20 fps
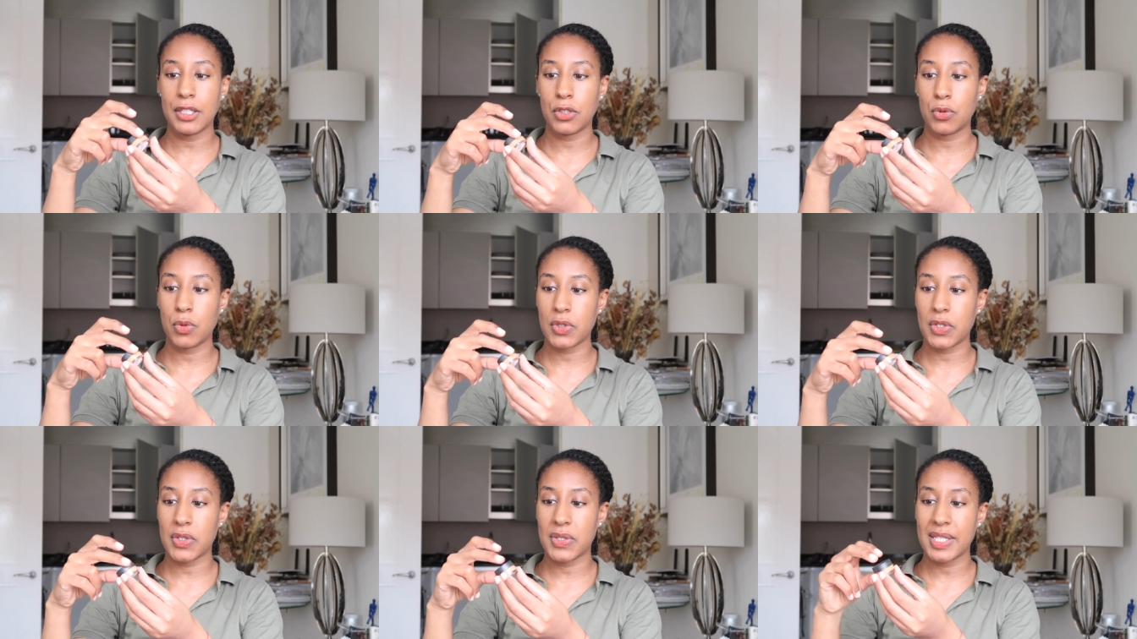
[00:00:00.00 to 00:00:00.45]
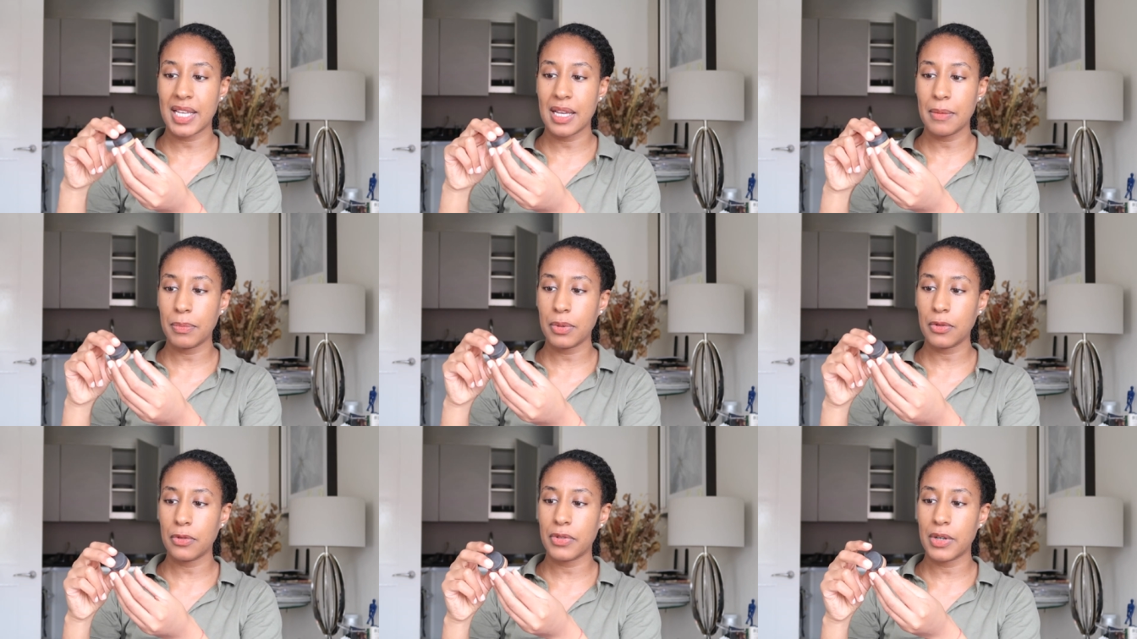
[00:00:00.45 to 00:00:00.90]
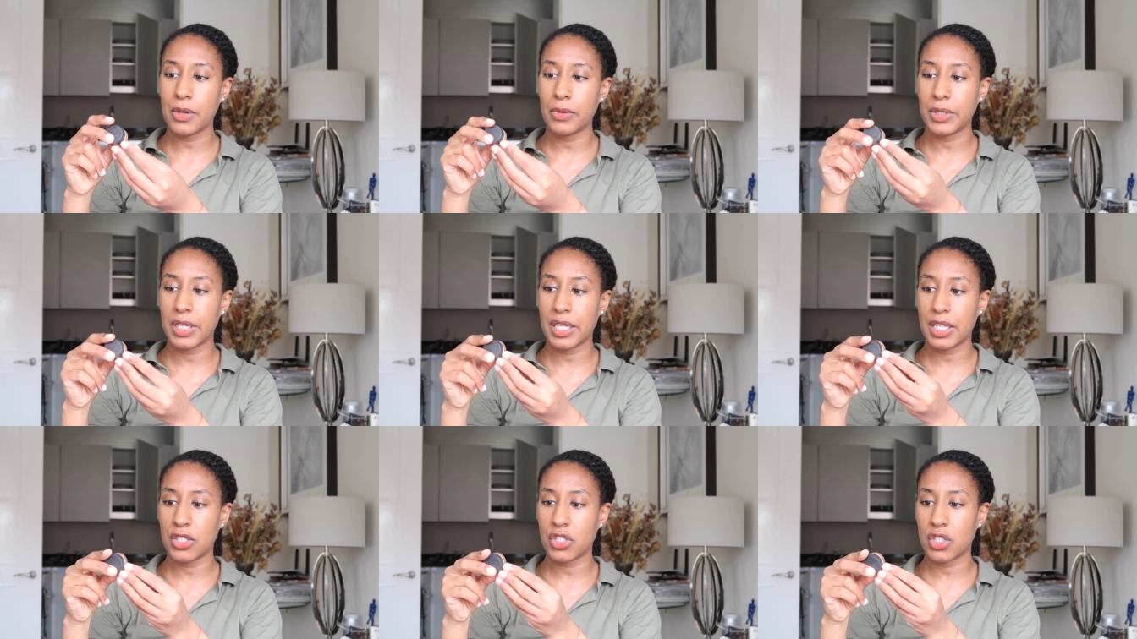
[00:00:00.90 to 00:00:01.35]
It was a sample
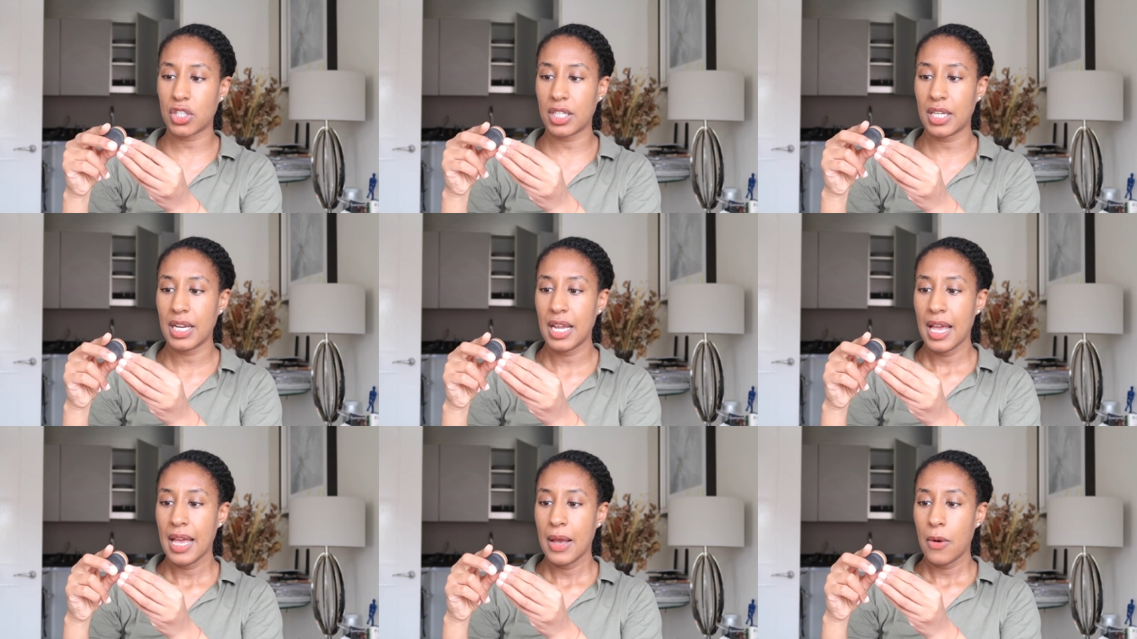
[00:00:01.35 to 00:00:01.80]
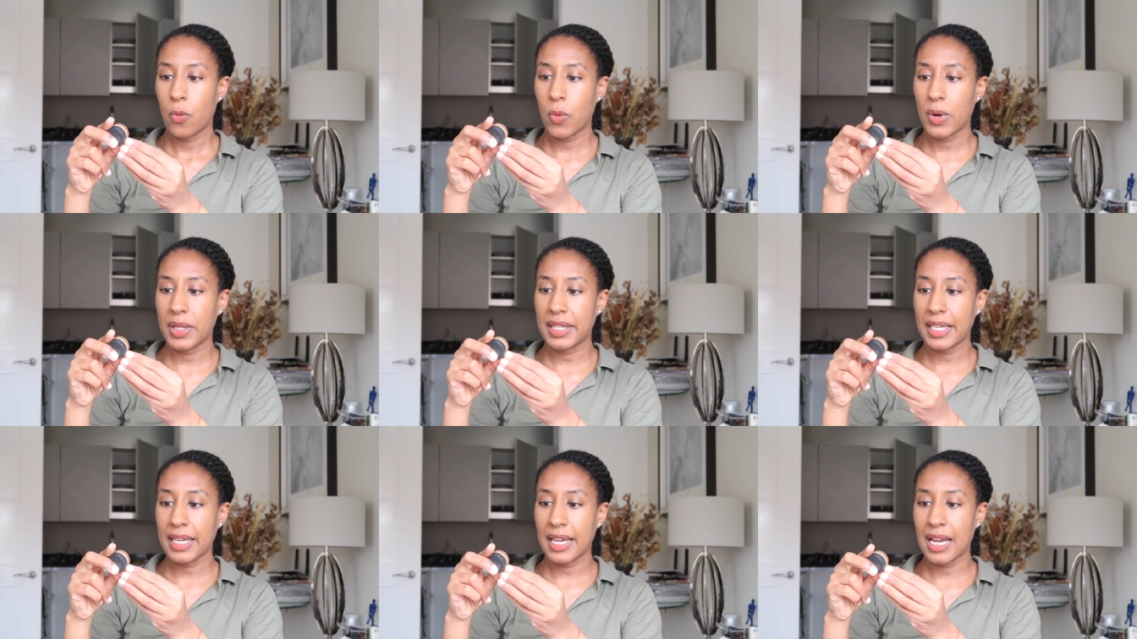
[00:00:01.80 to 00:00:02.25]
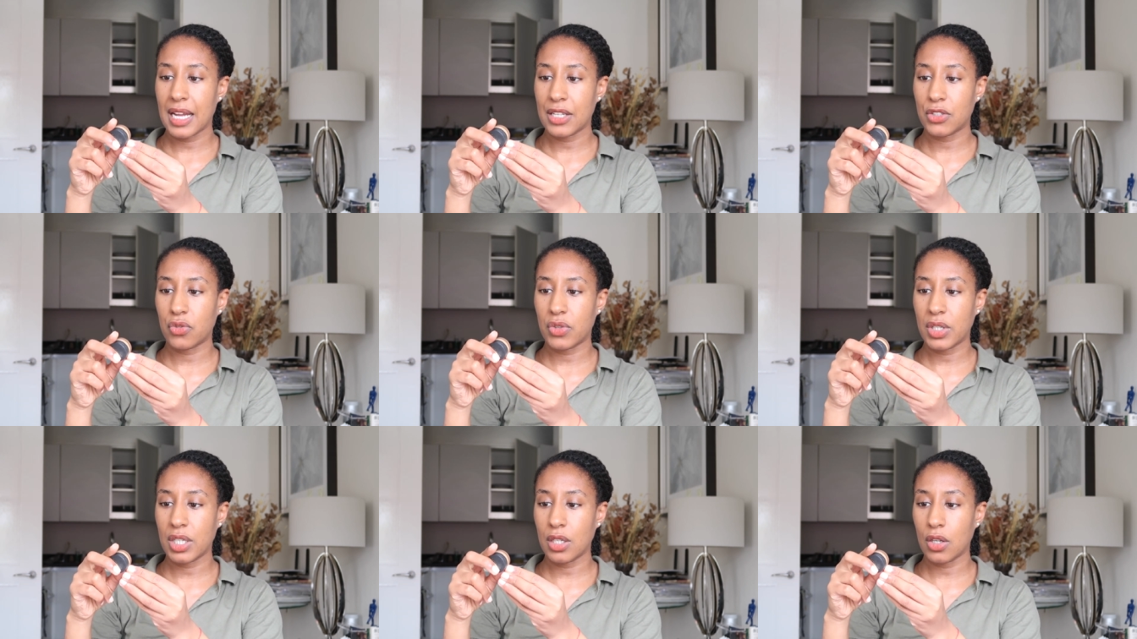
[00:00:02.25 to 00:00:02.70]
foundation when they
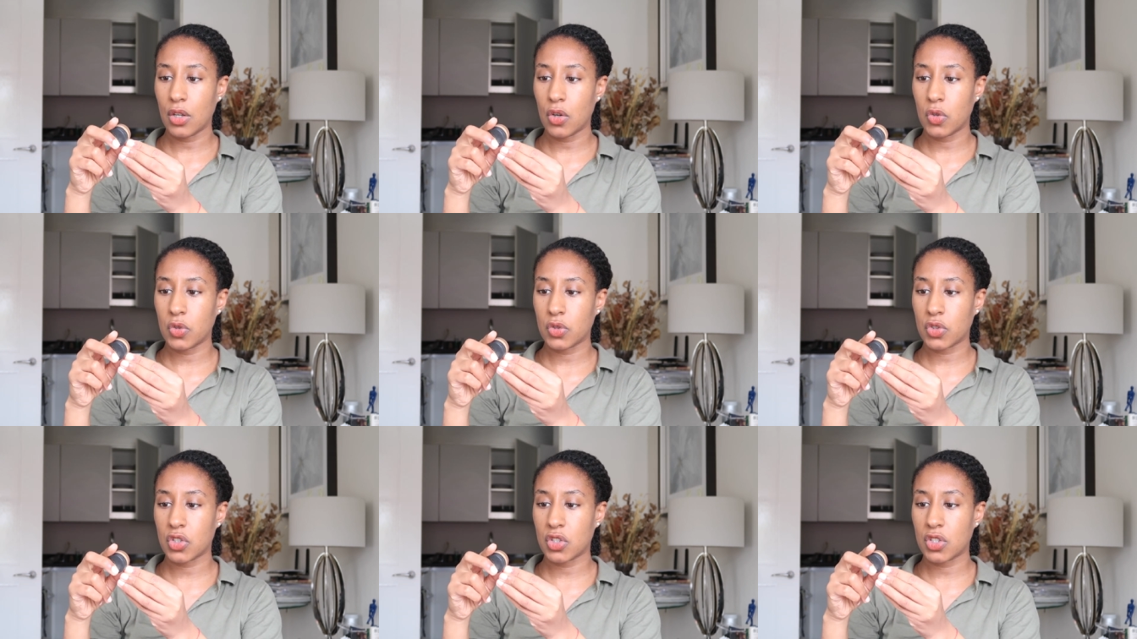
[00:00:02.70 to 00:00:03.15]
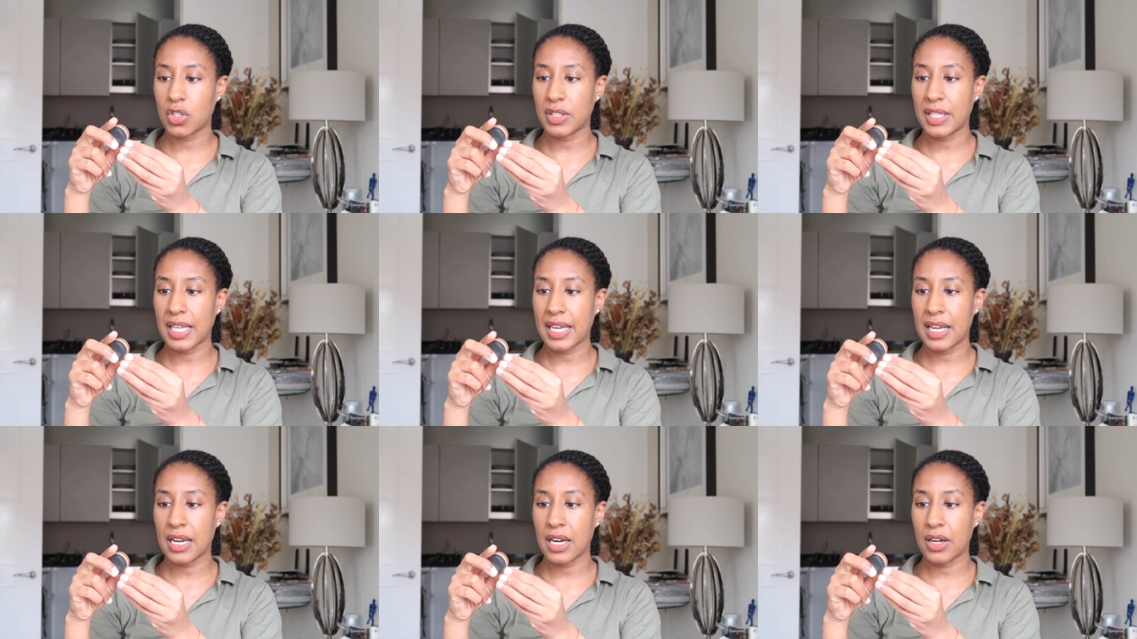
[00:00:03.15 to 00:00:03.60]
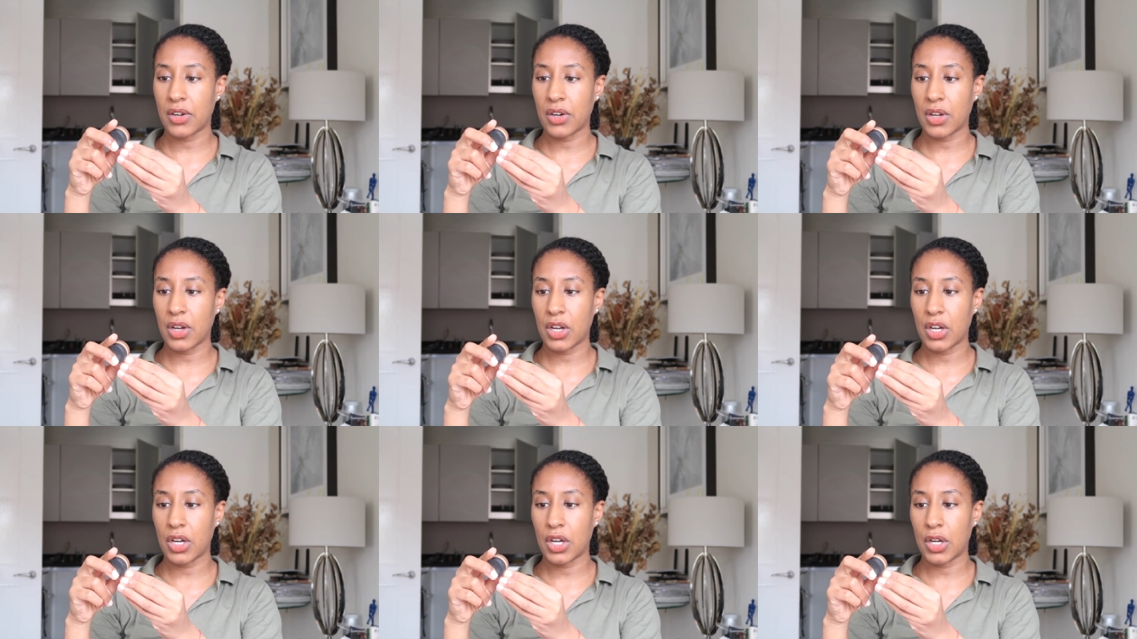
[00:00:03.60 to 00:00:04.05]
had relaunched
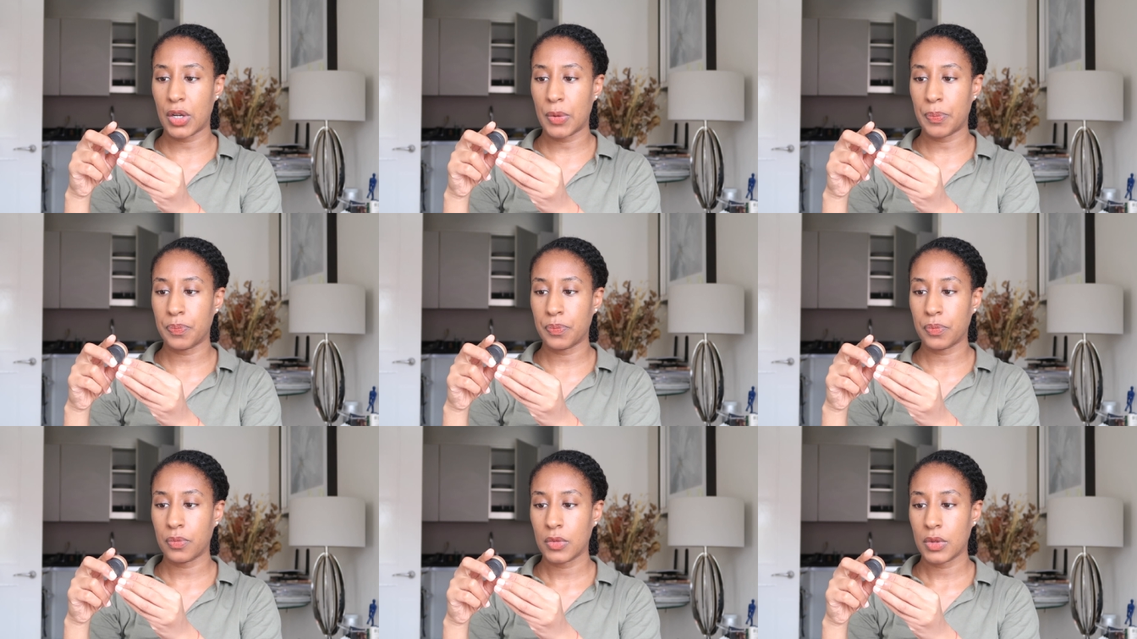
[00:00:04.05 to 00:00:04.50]
their